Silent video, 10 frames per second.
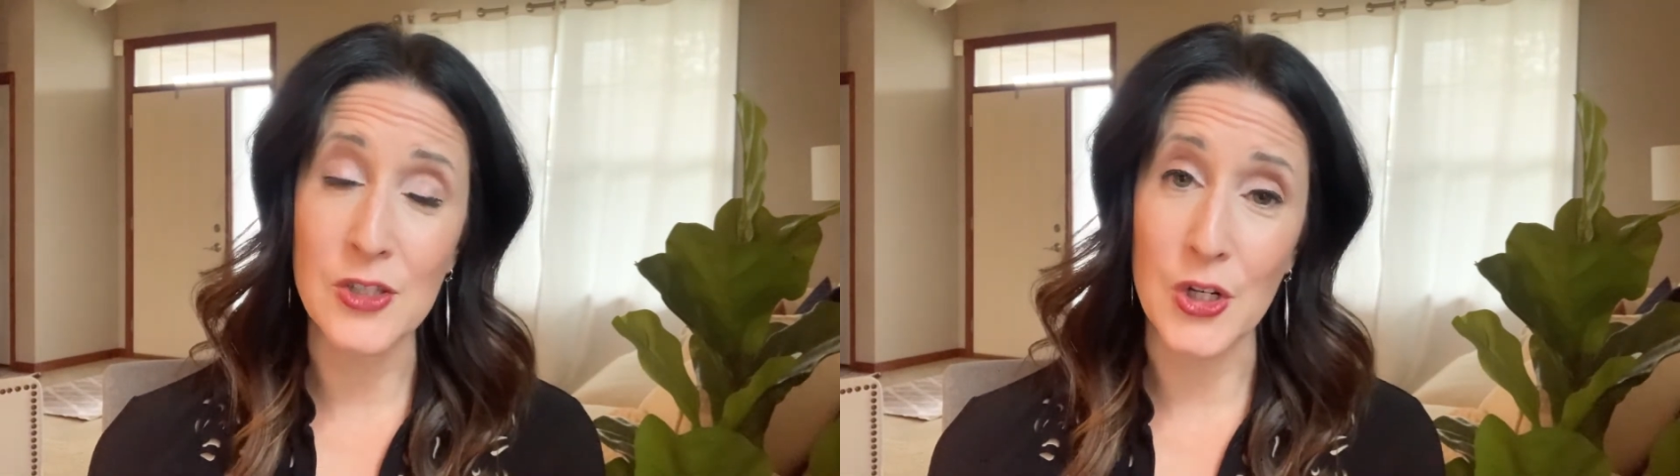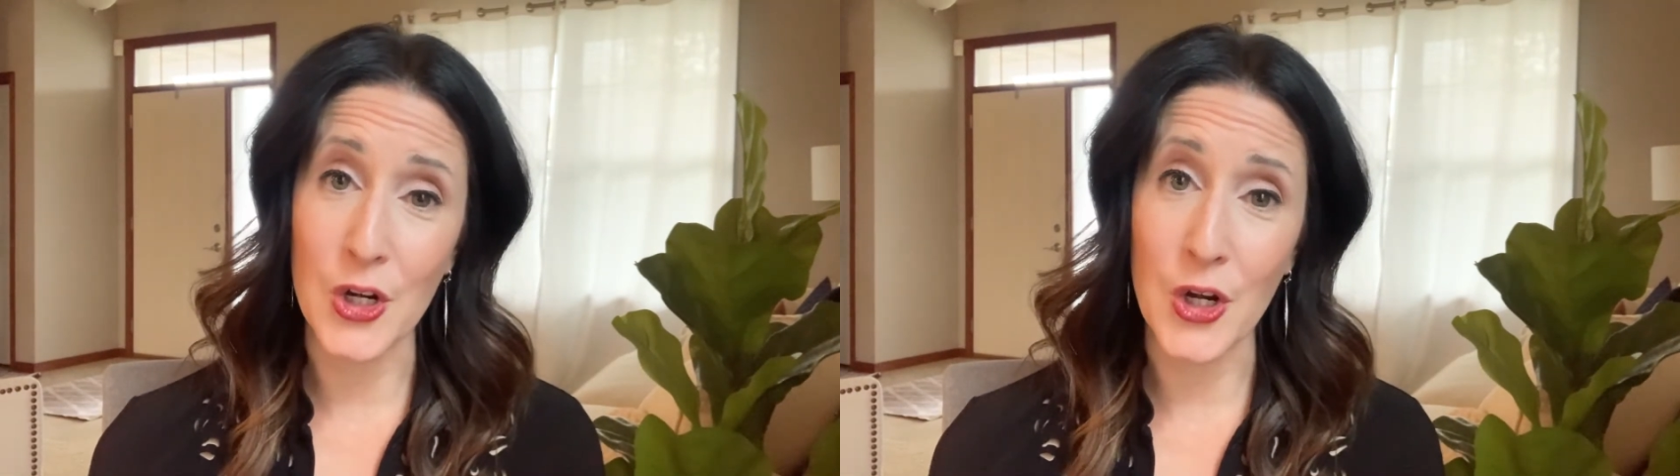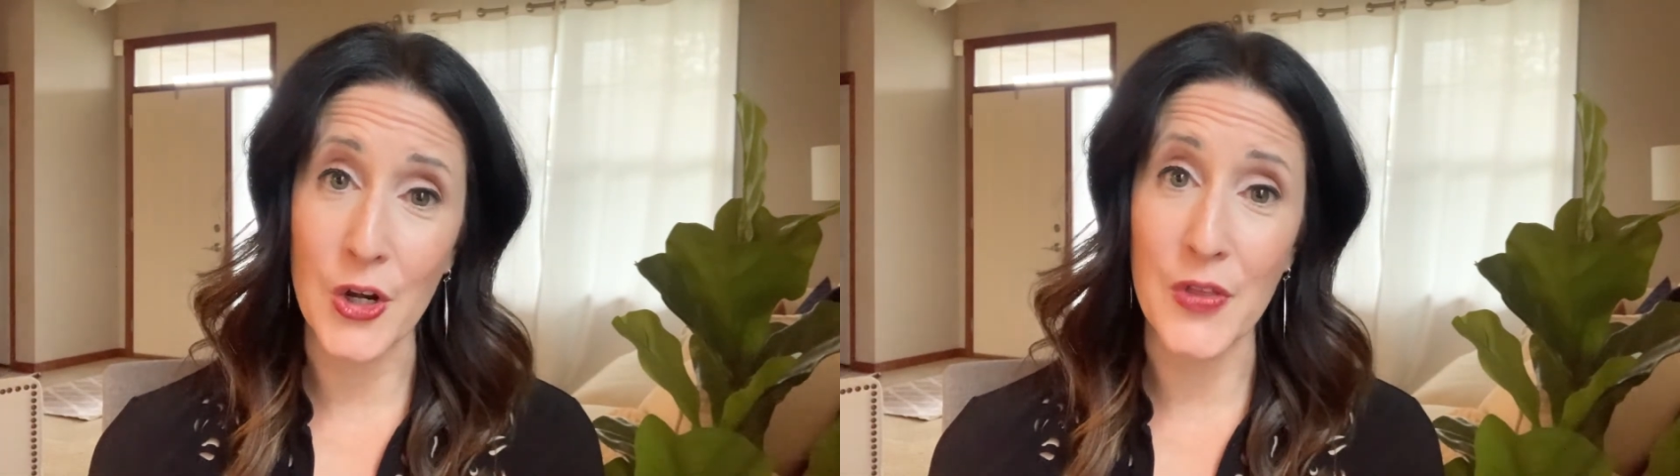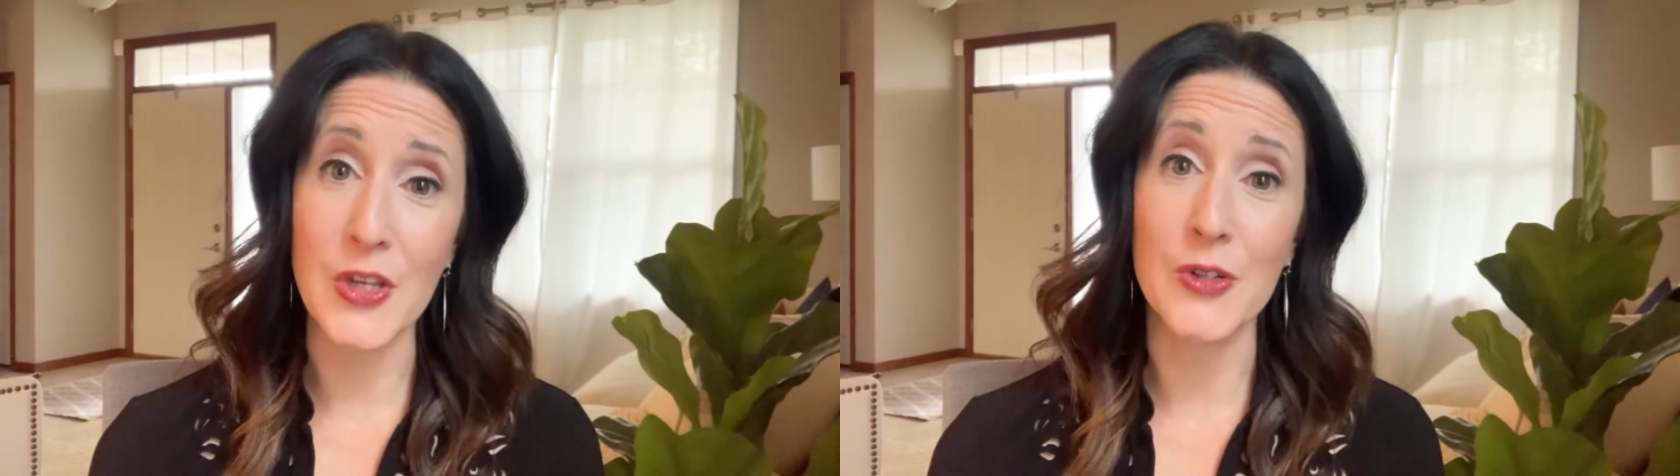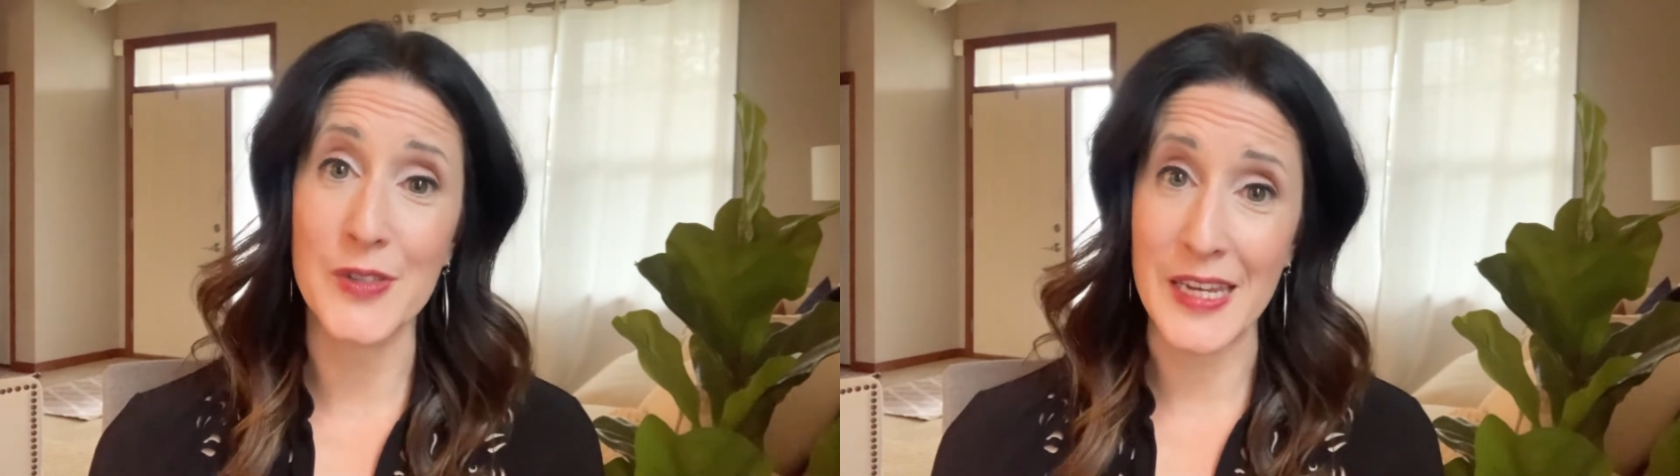to her that
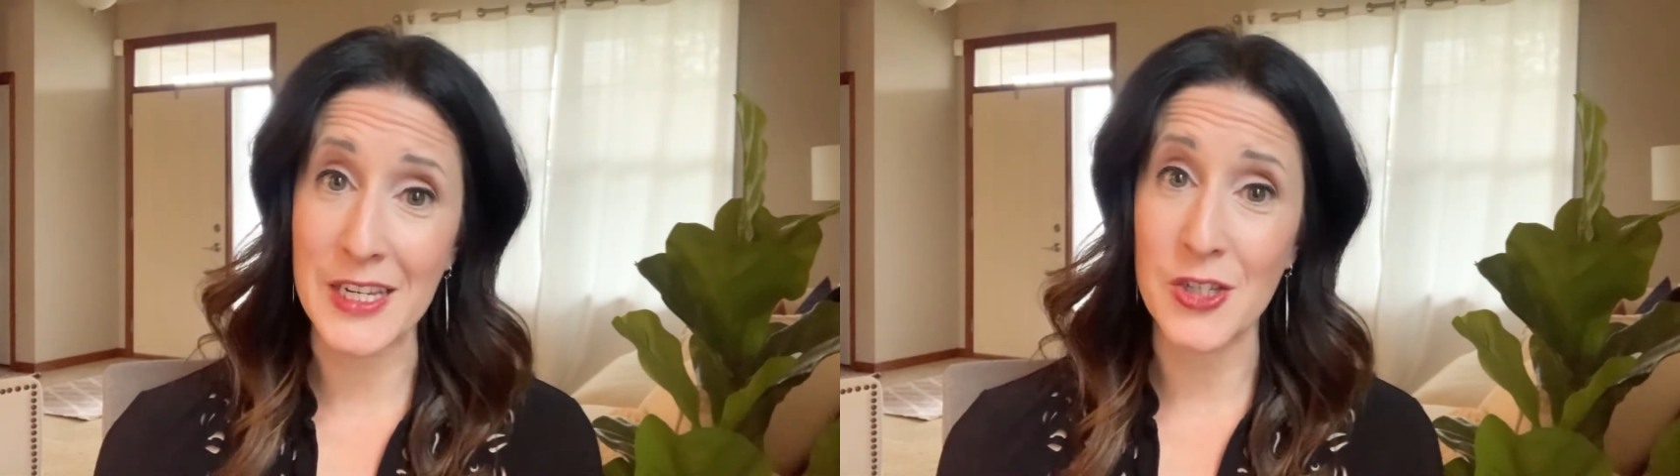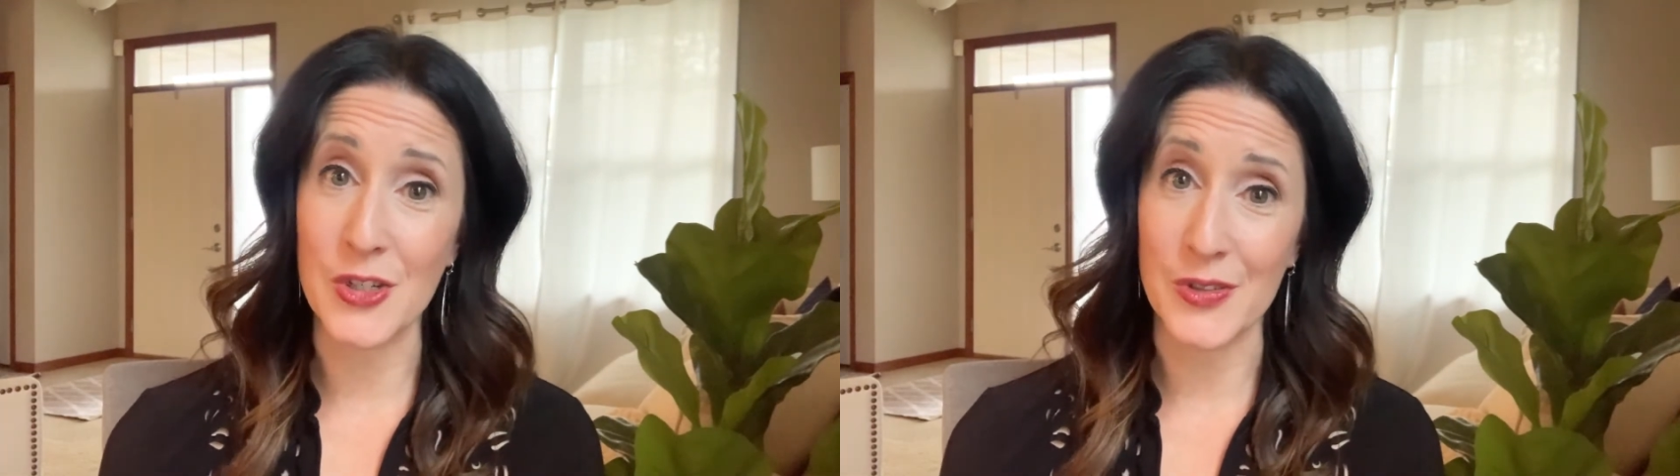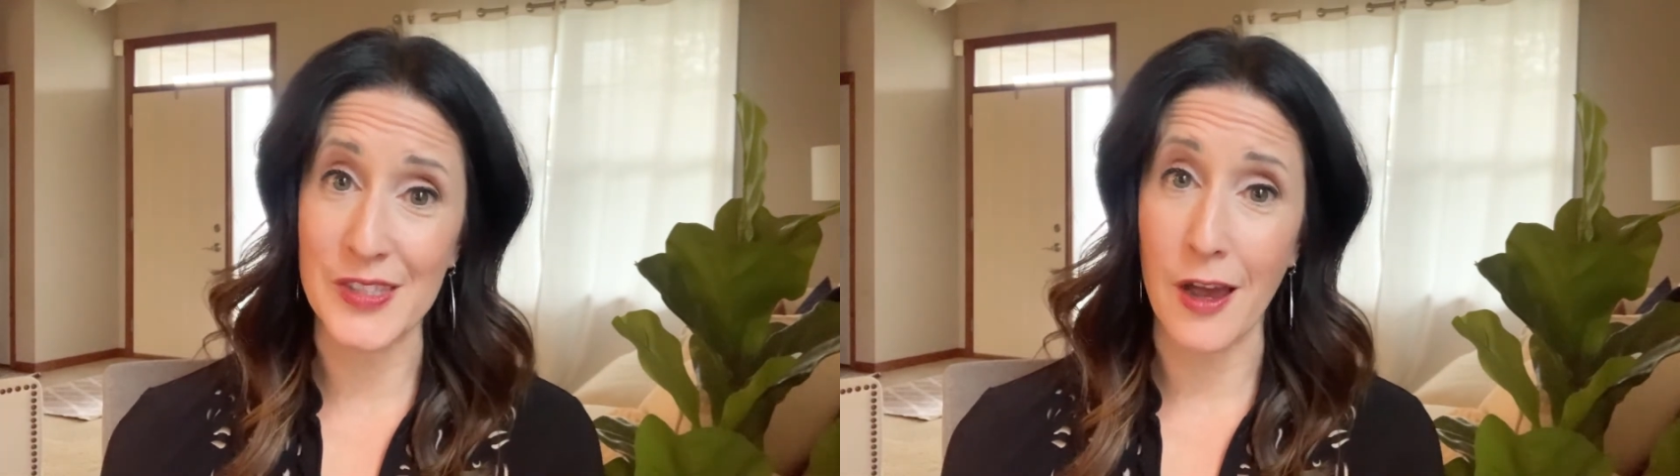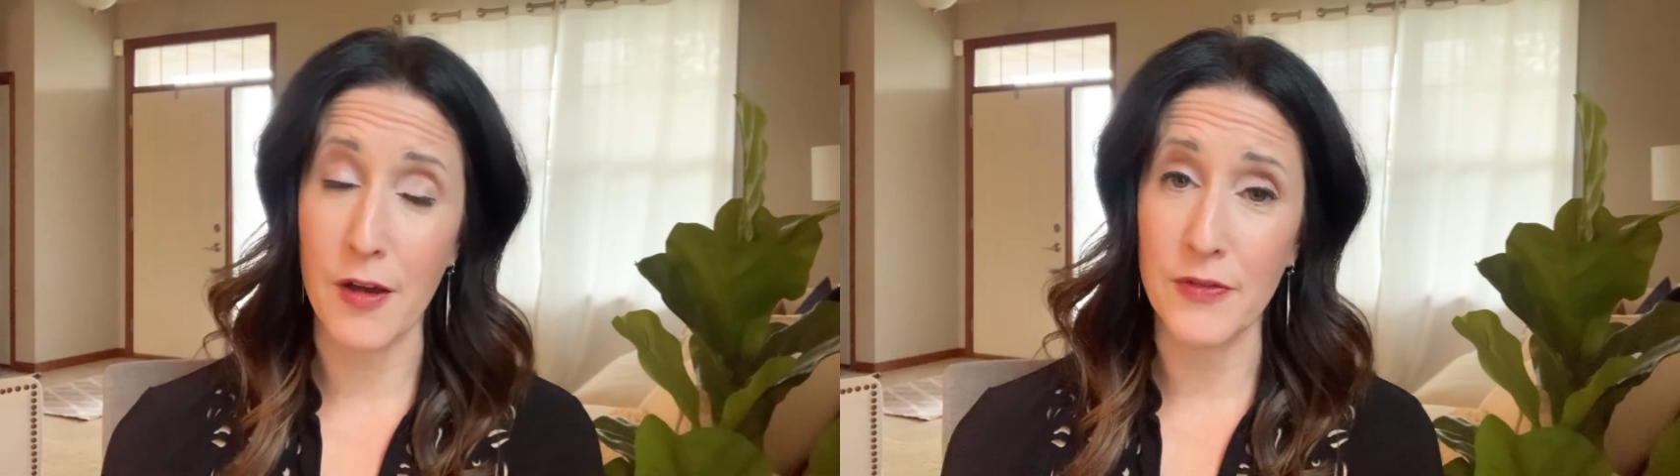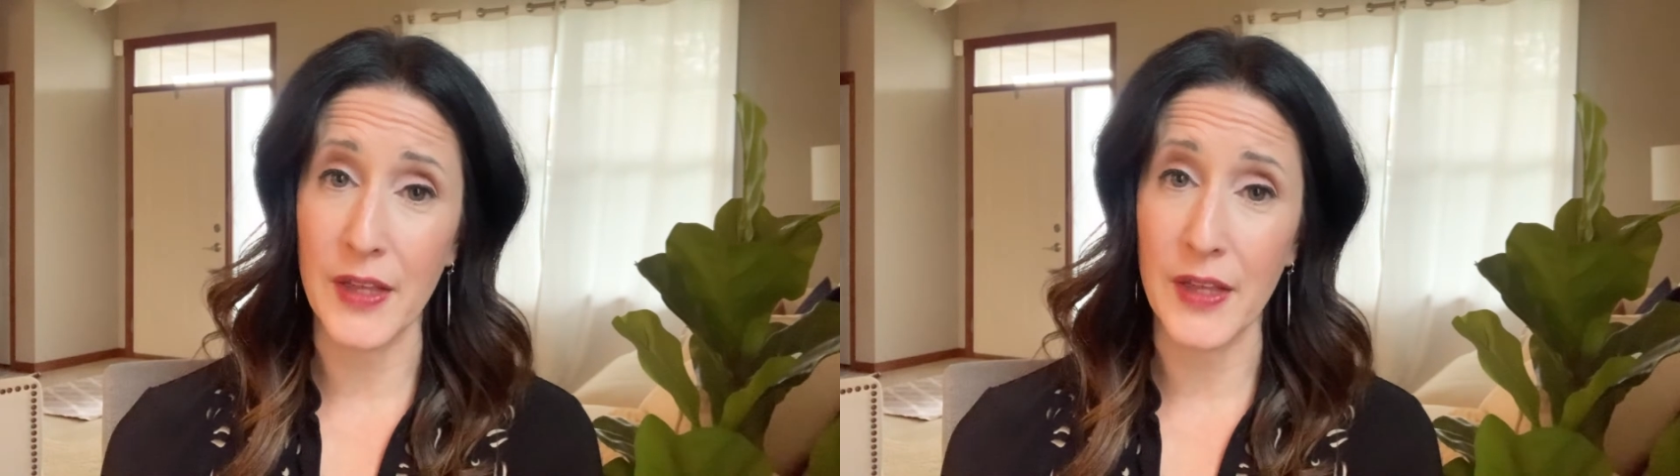you're saying to yourself?